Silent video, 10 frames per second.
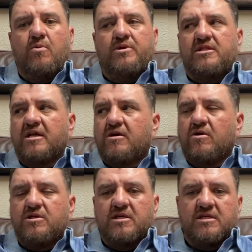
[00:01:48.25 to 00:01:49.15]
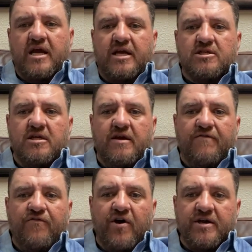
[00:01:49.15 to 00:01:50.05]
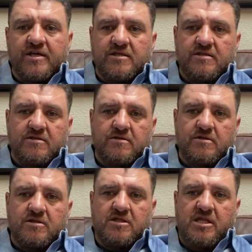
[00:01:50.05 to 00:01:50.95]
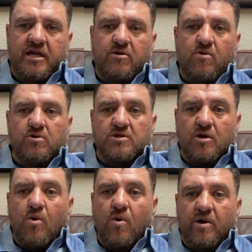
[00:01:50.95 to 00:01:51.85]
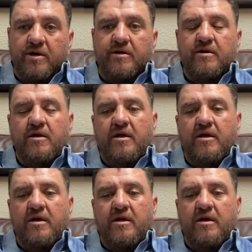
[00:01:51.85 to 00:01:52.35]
Huitlacoche is actually a fungus that grows on corn.